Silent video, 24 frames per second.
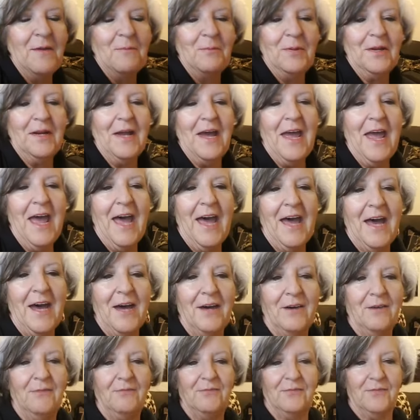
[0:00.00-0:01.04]
But I
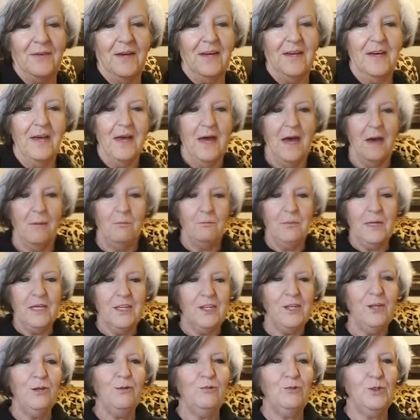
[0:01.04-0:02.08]
have a big,
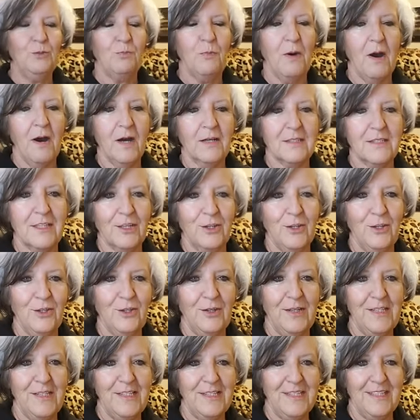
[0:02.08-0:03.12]
huge box of
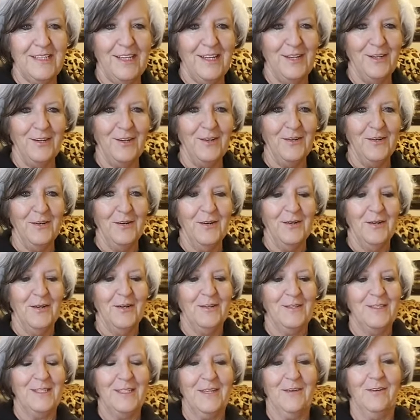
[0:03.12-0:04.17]
goodies here.
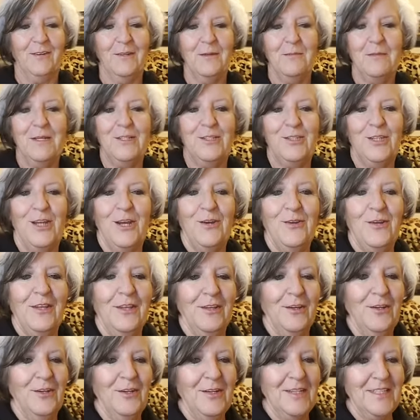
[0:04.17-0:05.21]
So let me show you the
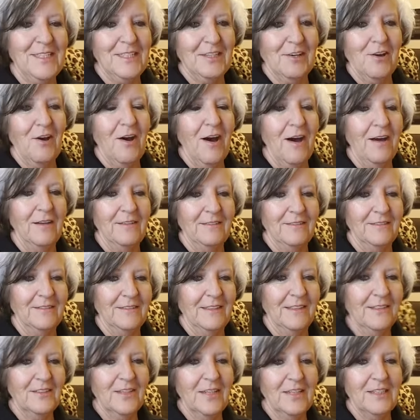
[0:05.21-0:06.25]
goodies I got.
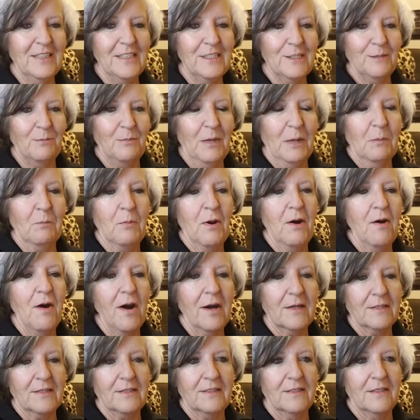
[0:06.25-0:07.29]
Look at this big
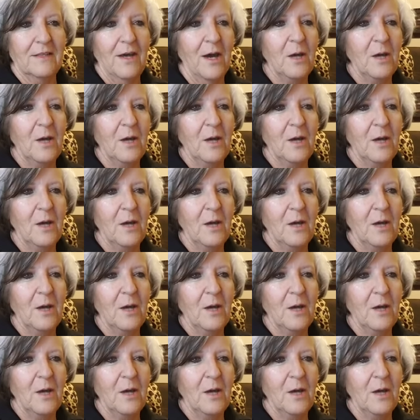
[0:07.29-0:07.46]
box.